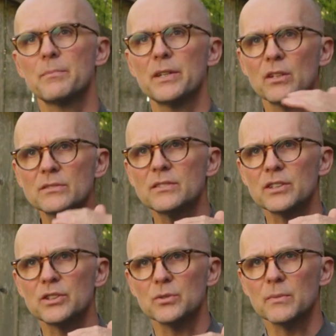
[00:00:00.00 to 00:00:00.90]
beyond
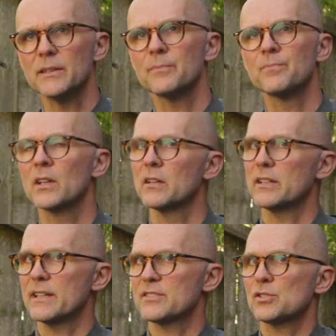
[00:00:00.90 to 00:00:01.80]
the human?
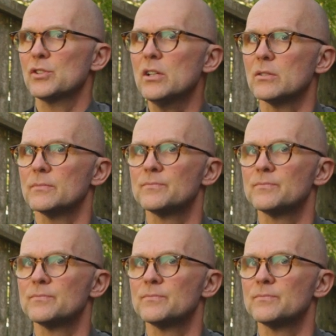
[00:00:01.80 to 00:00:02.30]
Yes or no?